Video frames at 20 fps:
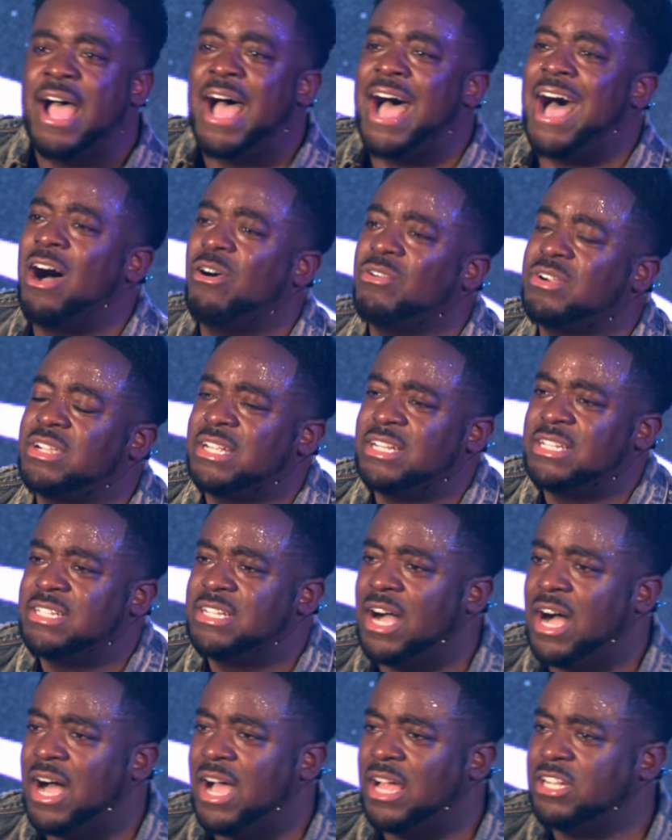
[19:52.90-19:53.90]
How can
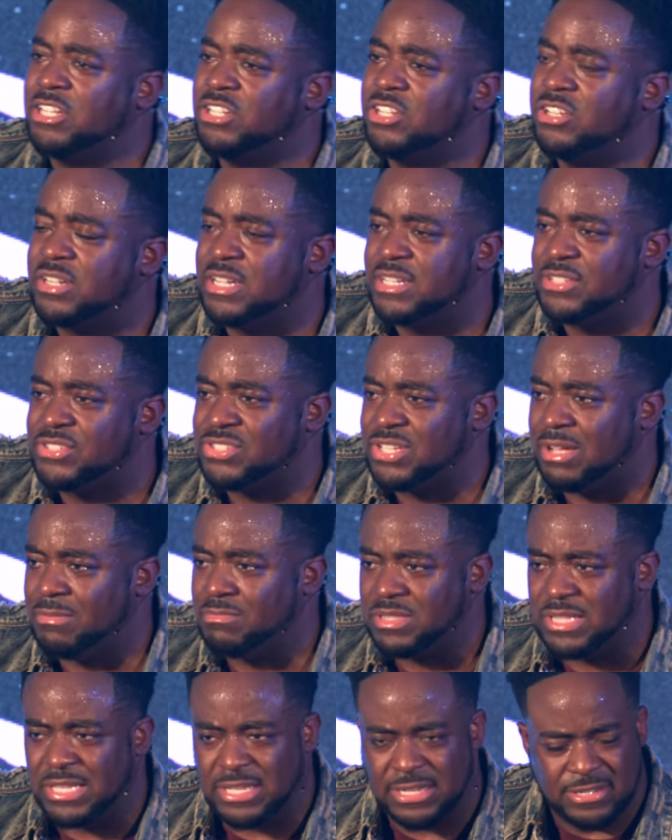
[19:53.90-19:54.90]
God look at
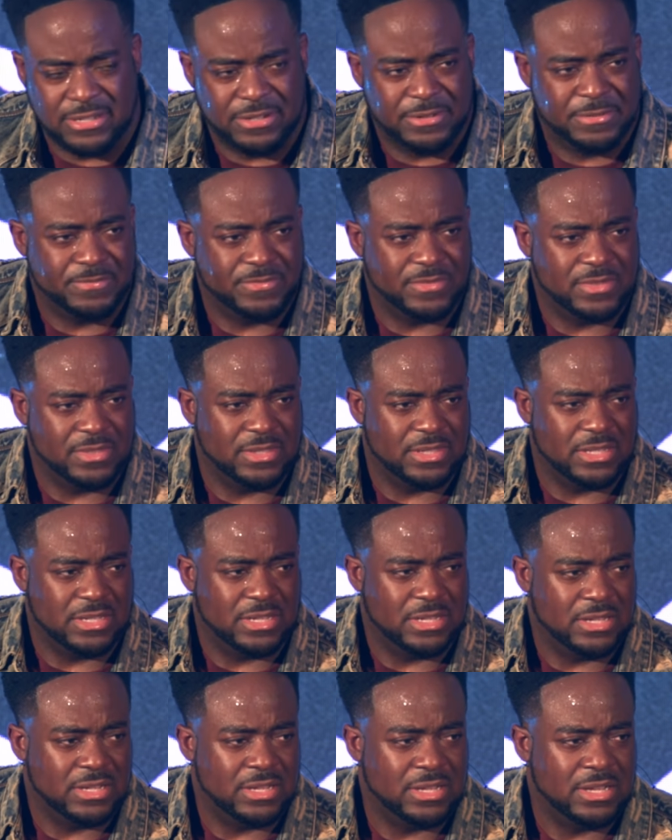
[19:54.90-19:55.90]
something
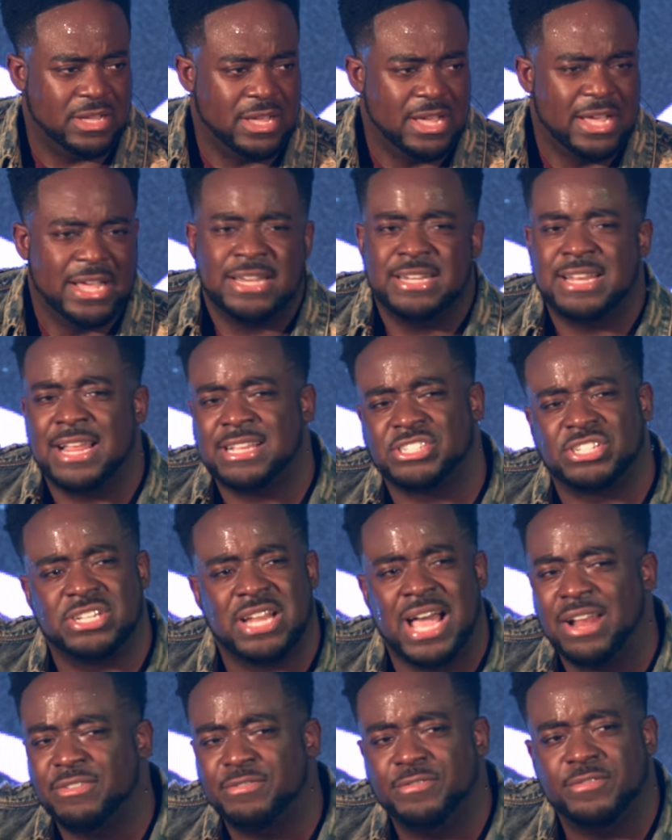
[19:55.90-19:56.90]
that's
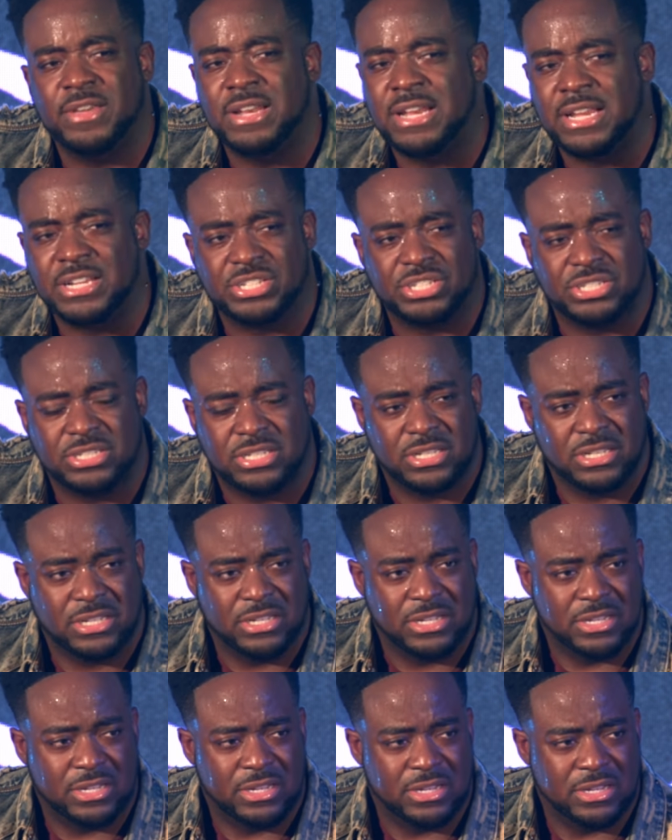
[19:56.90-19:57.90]
not finished
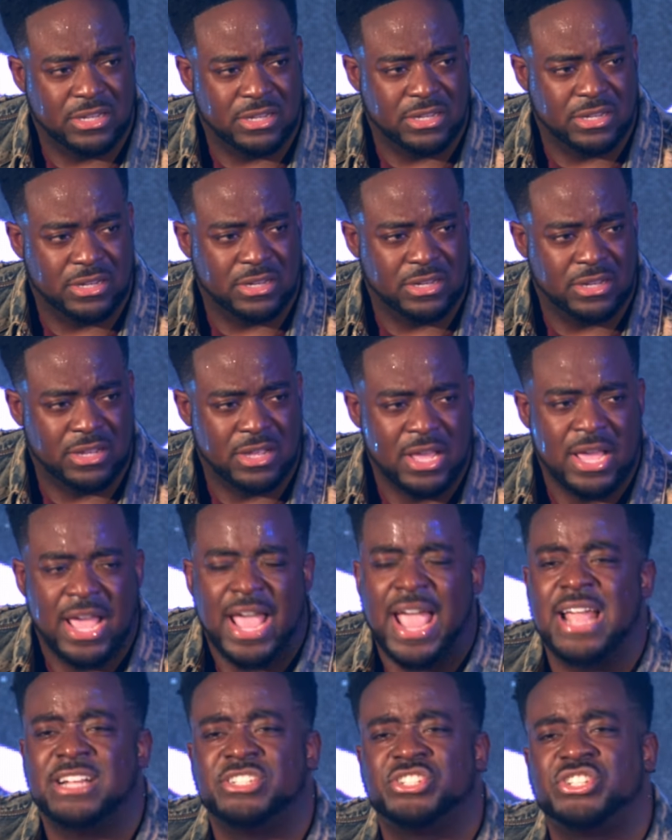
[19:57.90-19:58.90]

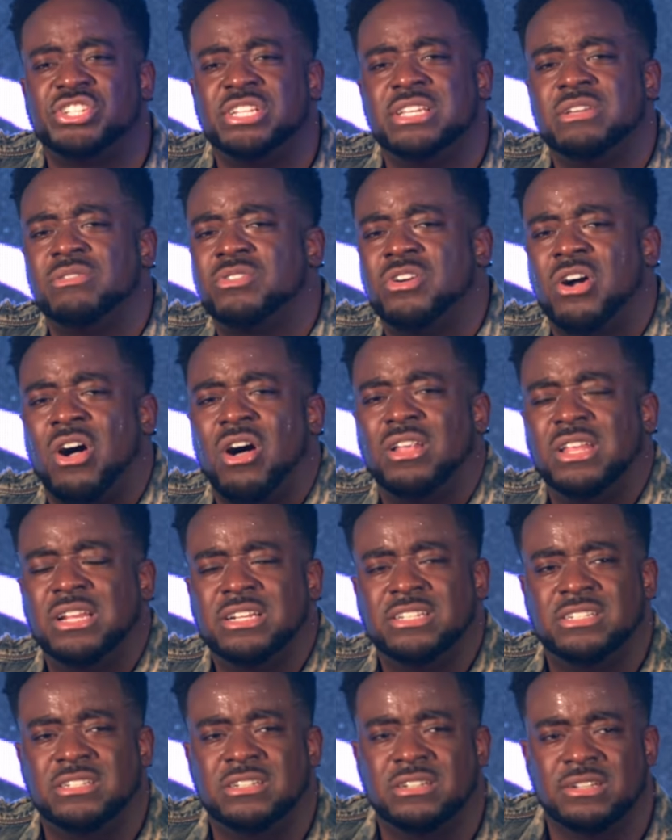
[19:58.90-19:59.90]
and still call
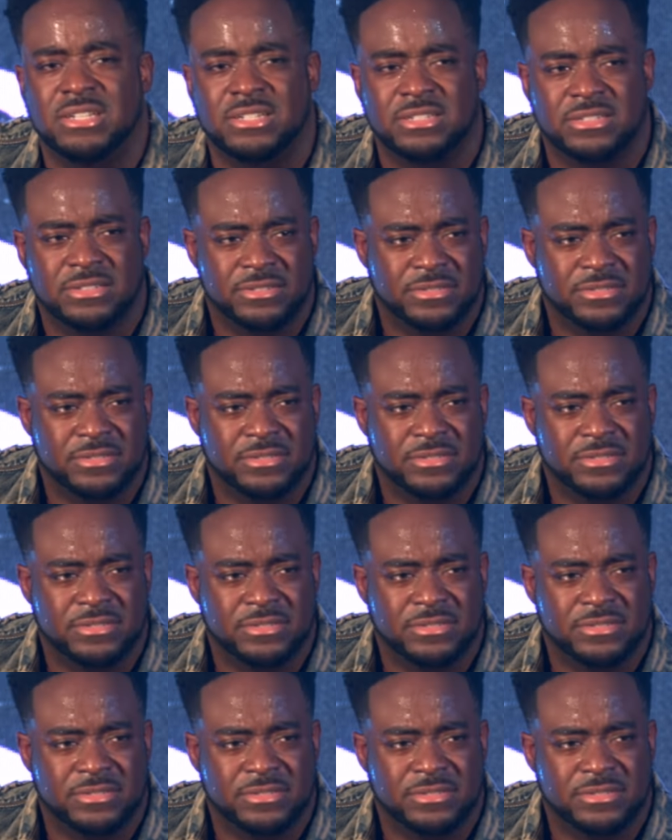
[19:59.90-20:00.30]
it good?